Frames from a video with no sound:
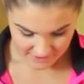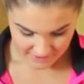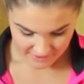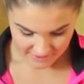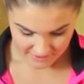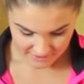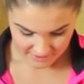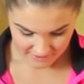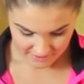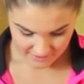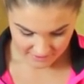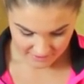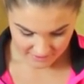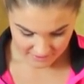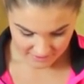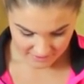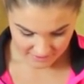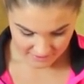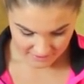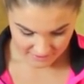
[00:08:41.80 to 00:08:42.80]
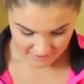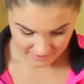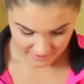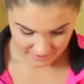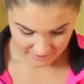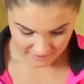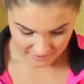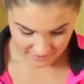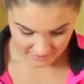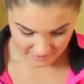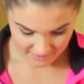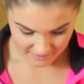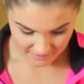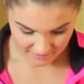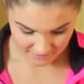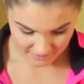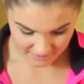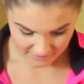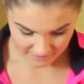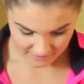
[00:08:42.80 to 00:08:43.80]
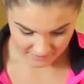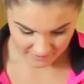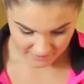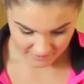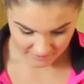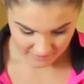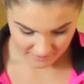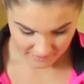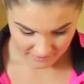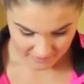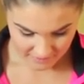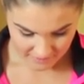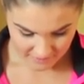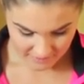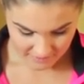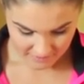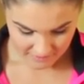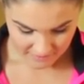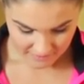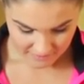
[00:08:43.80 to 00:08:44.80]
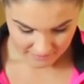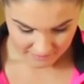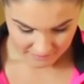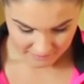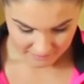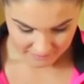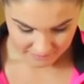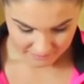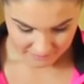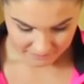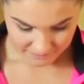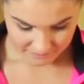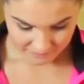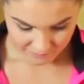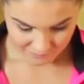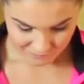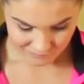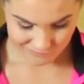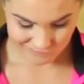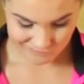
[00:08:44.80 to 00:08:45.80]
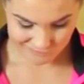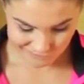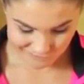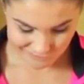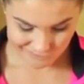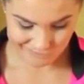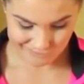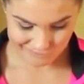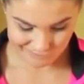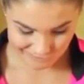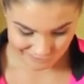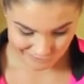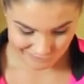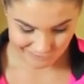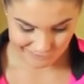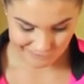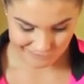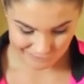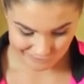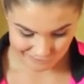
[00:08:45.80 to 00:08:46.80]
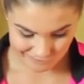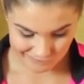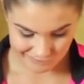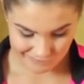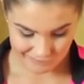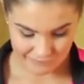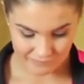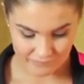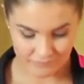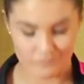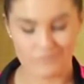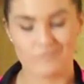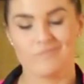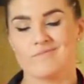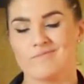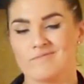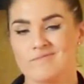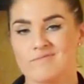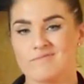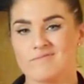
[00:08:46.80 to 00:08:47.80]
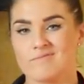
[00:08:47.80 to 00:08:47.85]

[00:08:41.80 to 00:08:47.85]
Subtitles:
(not speaking)